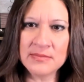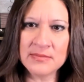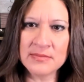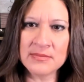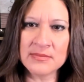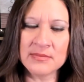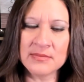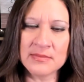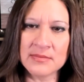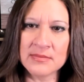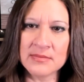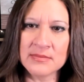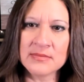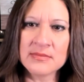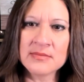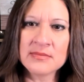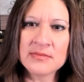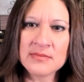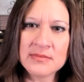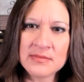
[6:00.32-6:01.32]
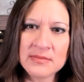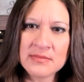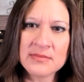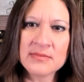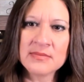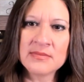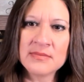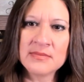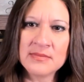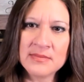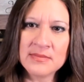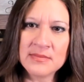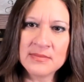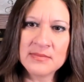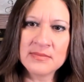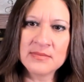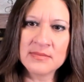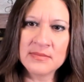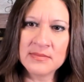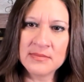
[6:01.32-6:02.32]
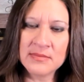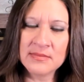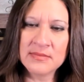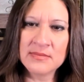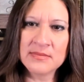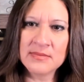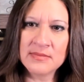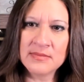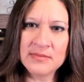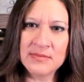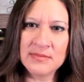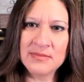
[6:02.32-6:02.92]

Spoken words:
[no speech]